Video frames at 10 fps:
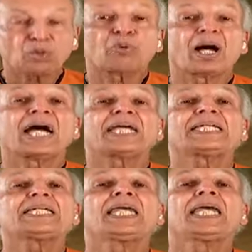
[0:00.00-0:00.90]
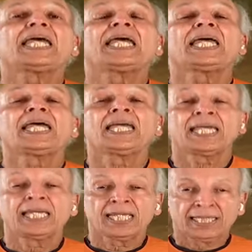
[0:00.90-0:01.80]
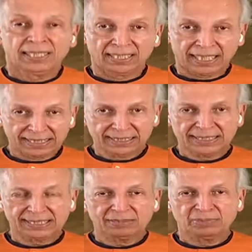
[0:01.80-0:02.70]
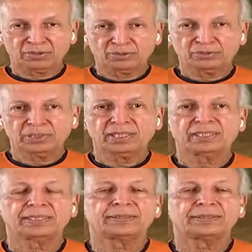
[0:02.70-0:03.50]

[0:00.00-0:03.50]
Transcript: Why? Lung is like a balloon.